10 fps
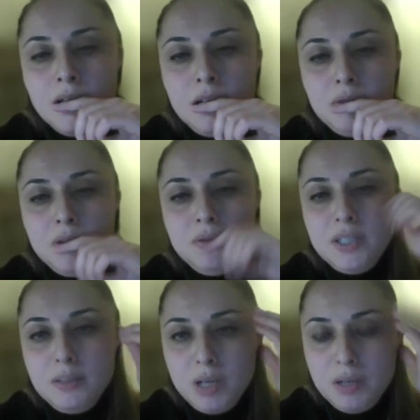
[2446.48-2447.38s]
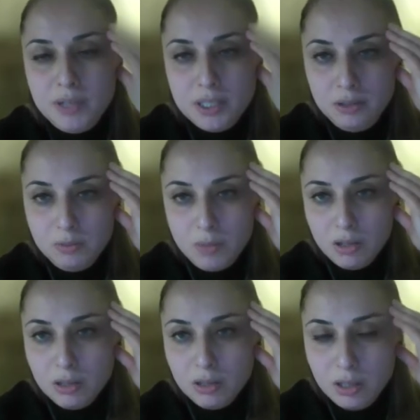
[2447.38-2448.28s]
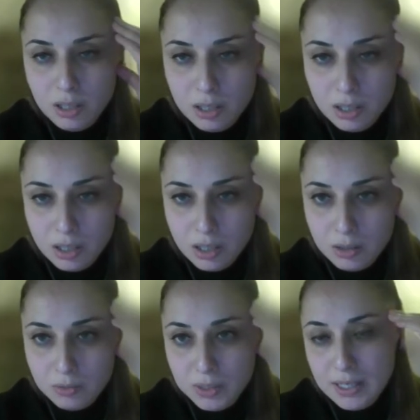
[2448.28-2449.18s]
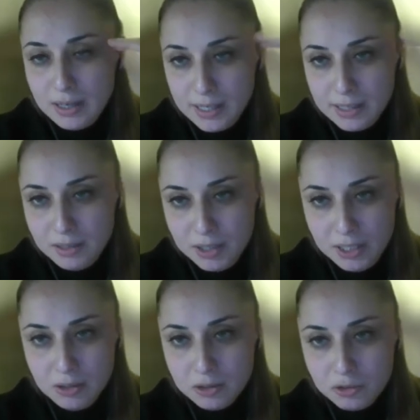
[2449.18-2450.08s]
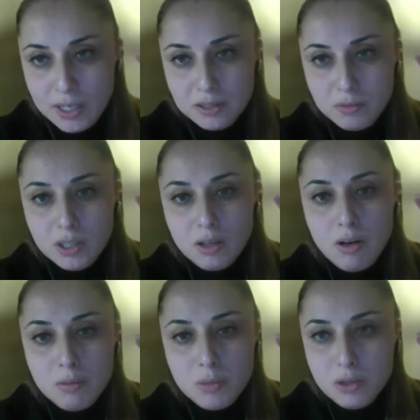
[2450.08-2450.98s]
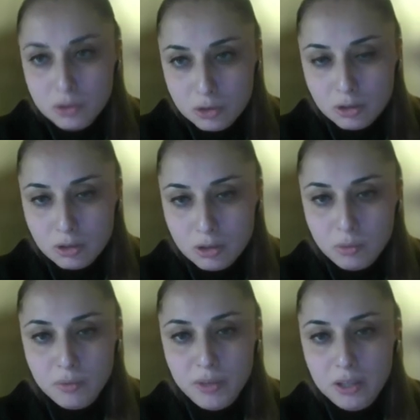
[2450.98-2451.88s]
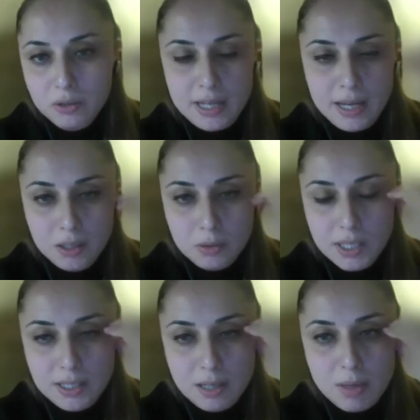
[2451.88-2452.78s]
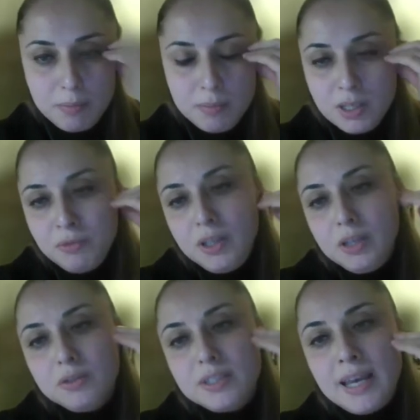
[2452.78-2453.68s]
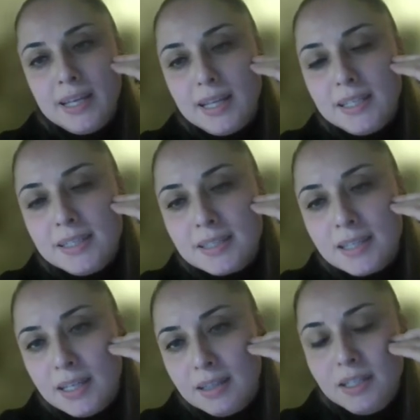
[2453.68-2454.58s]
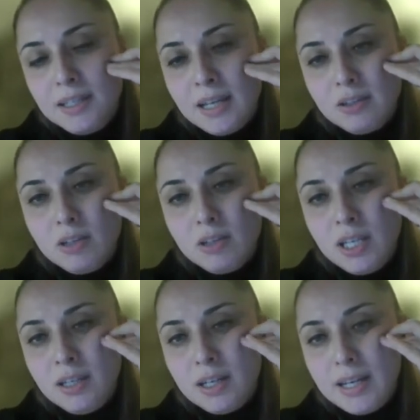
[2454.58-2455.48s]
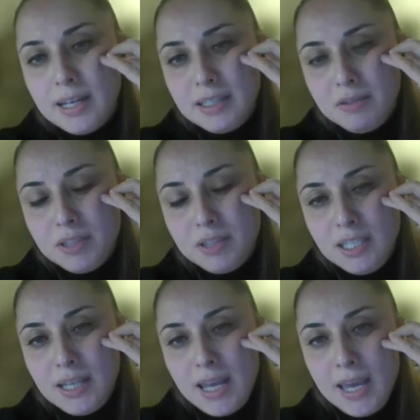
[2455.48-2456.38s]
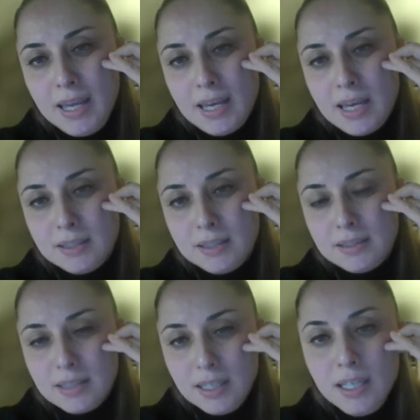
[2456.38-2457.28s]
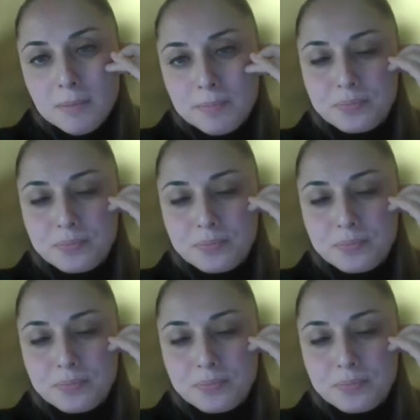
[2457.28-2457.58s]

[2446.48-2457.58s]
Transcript: Here we fit the PARAFAC2 model with non-negativity constraints with all modes when we use AOADMM. If we use ALS, then it has only non-negativity in A and C.